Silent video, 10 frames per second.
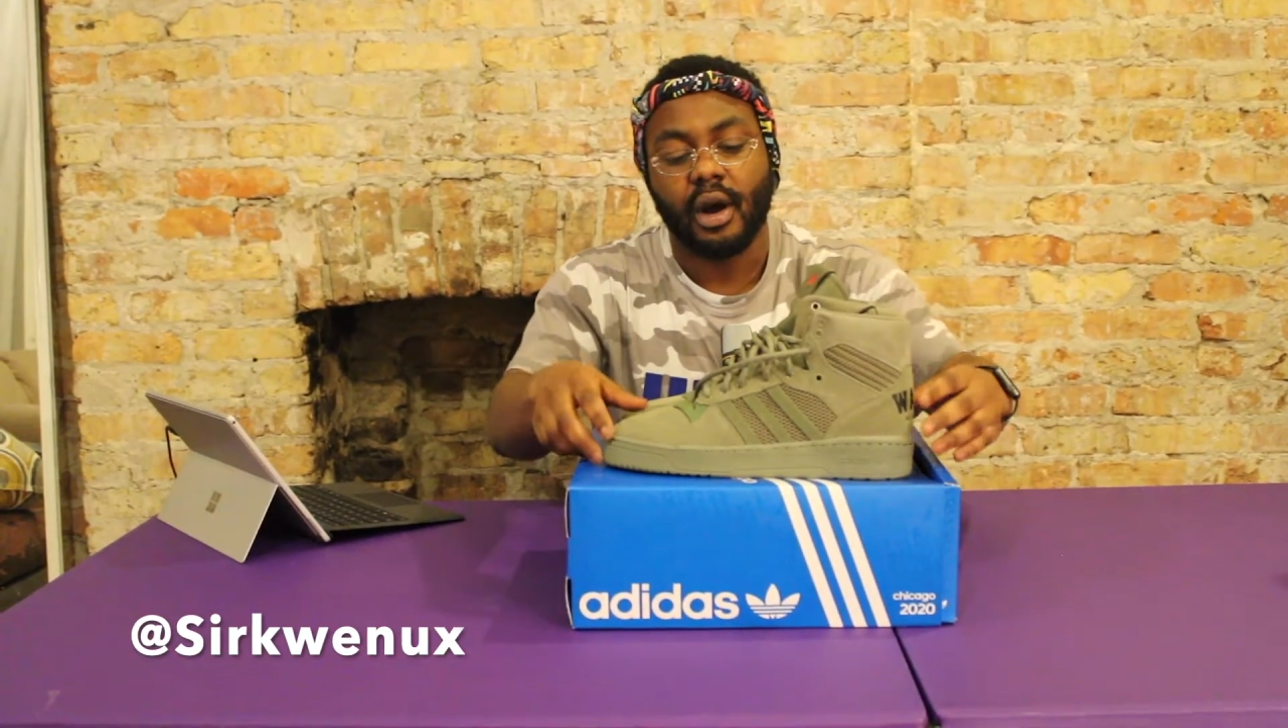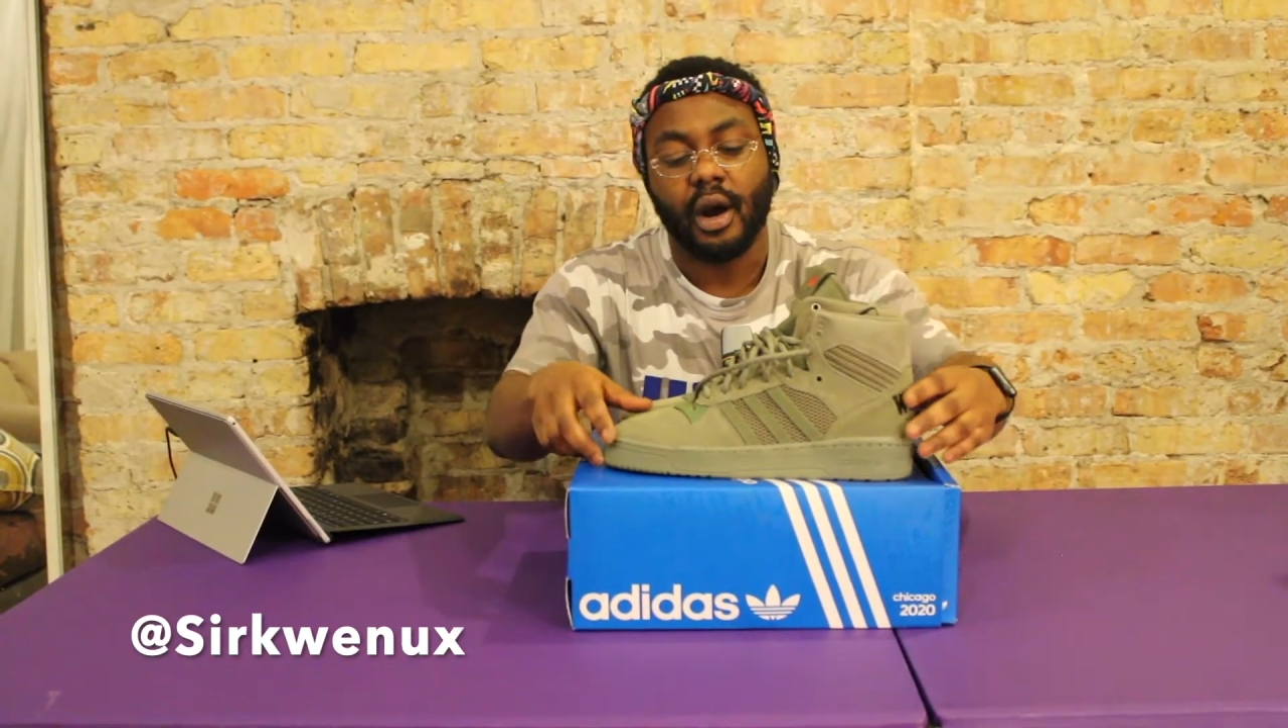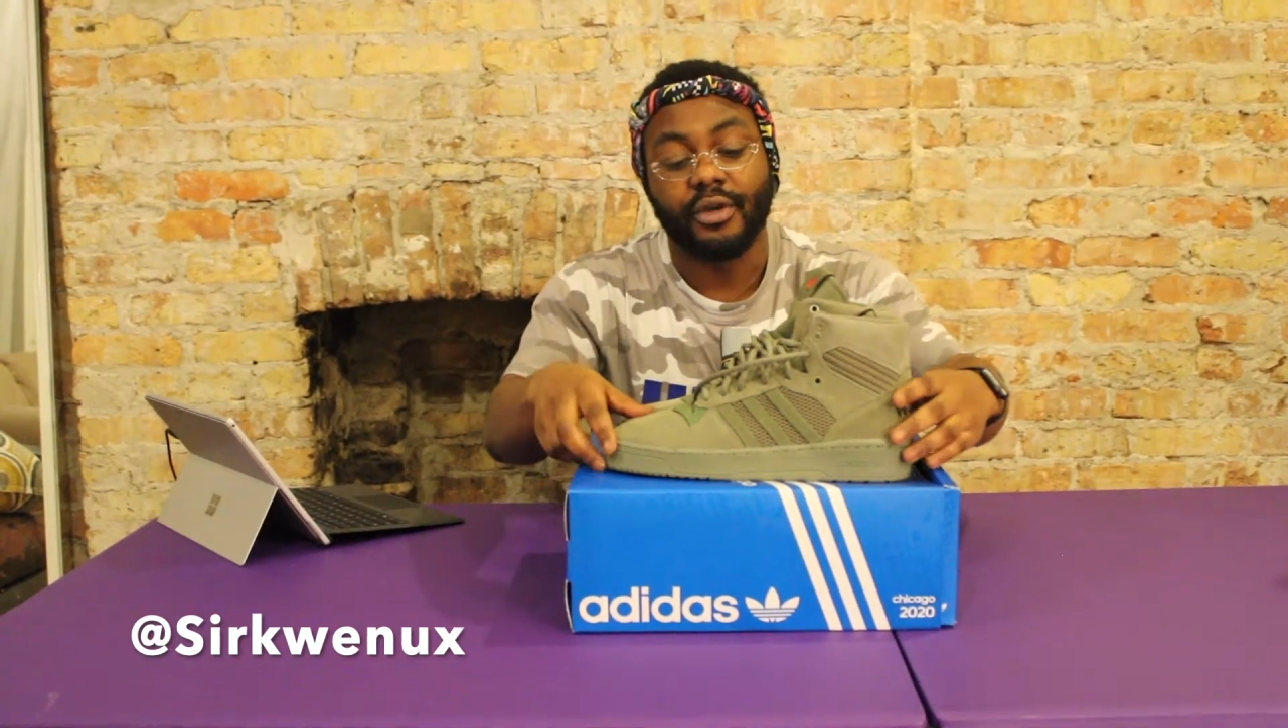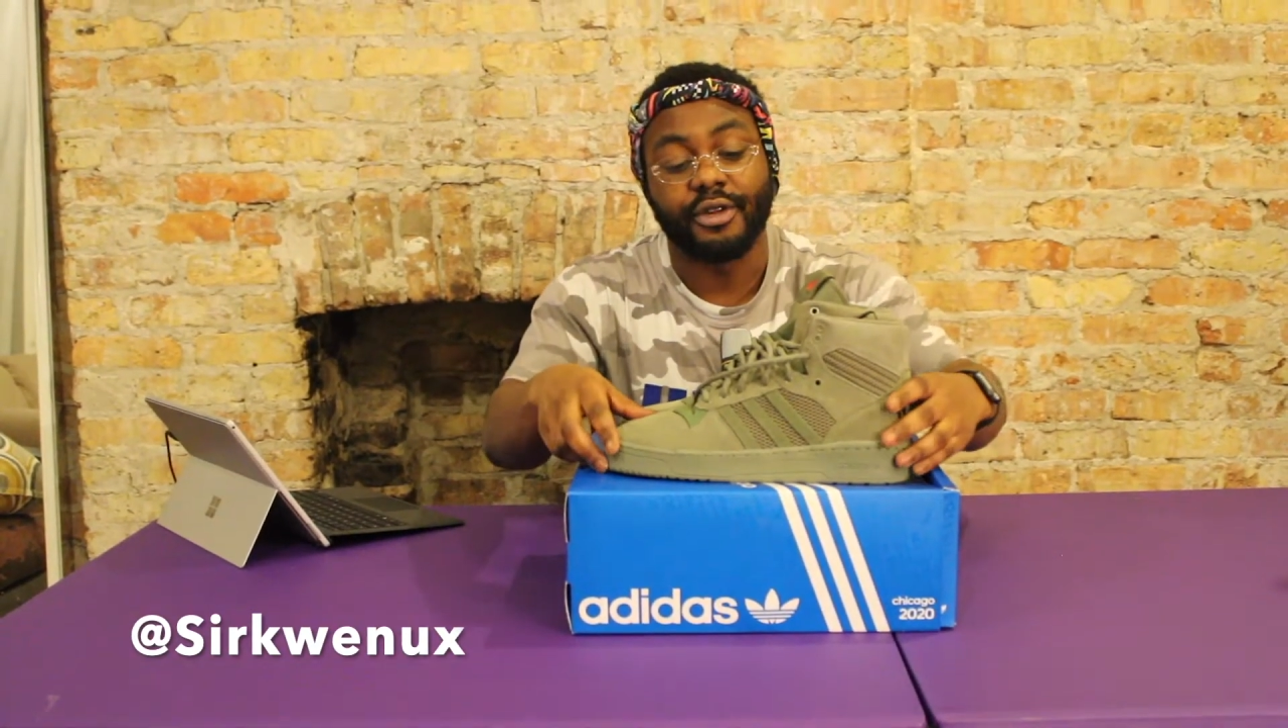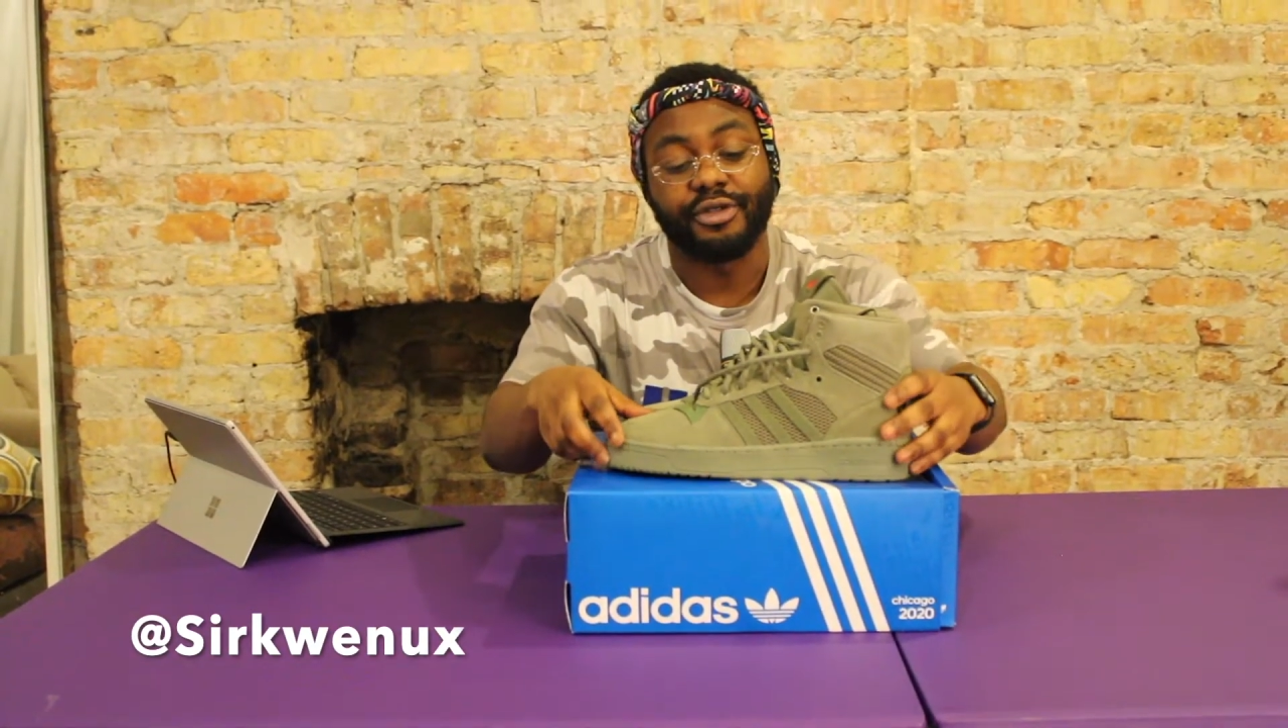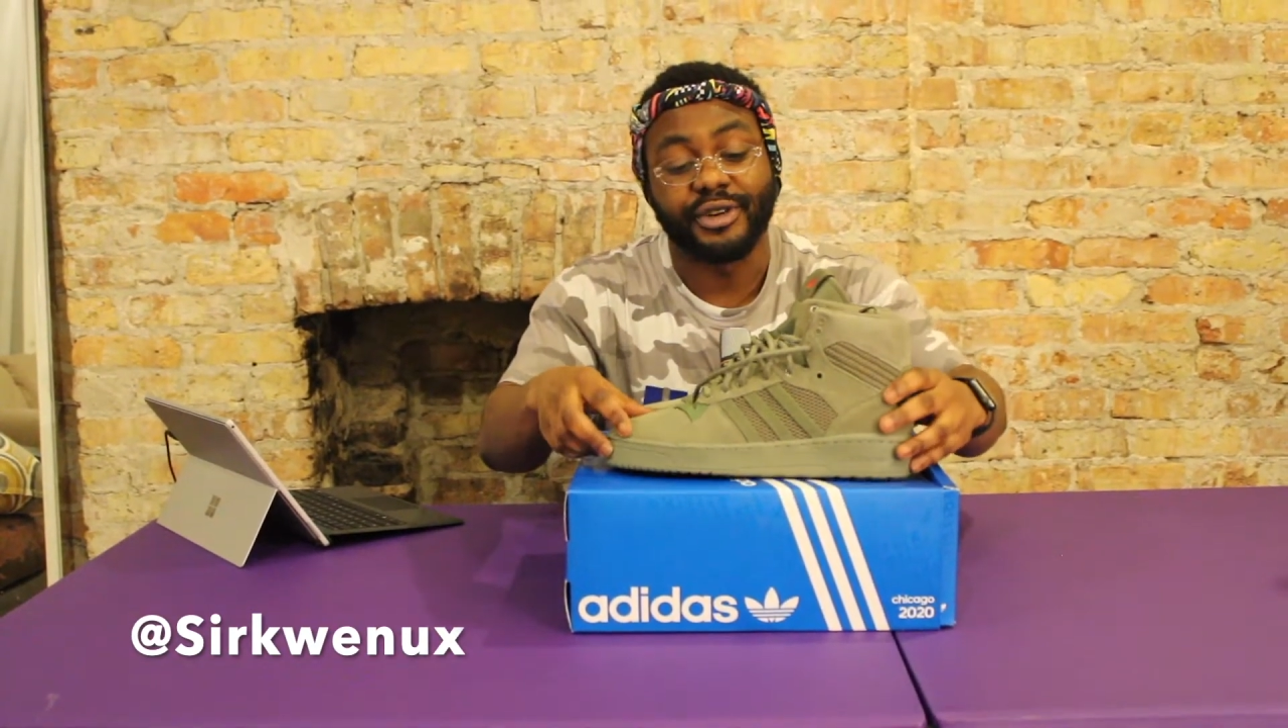are the three